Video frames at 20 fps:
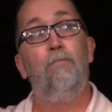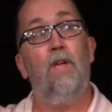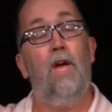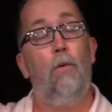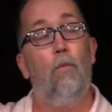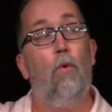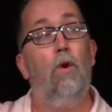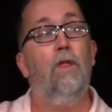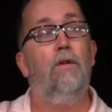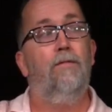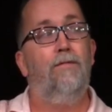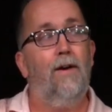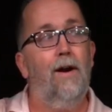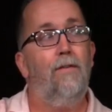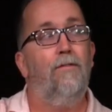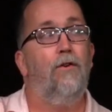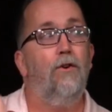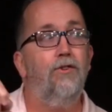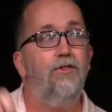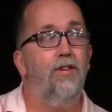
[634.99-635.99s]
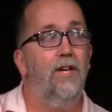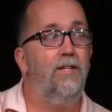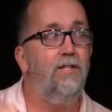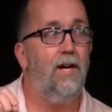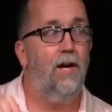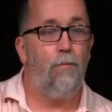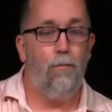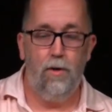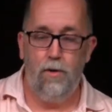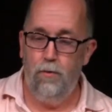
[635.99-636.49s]
And one of the very first things
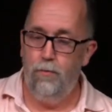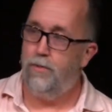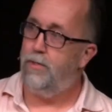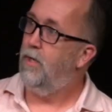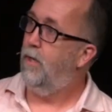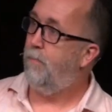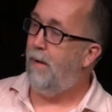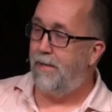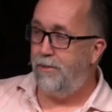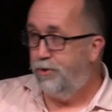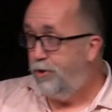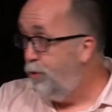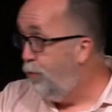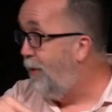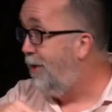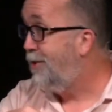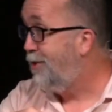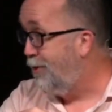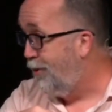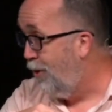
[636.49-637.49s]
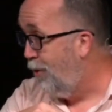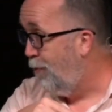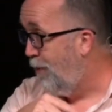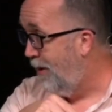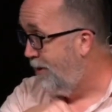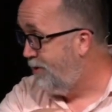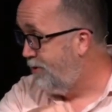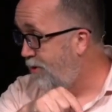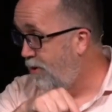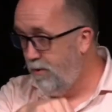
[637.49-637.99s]
I wrote about two weeks ago when
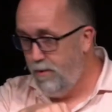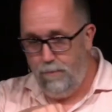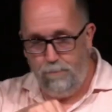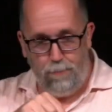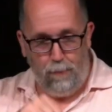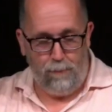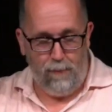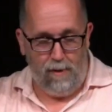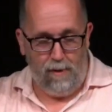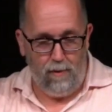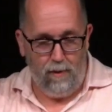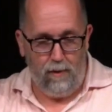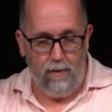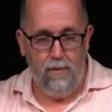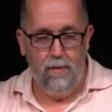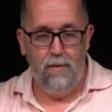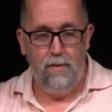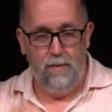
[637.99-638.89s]
I started preparing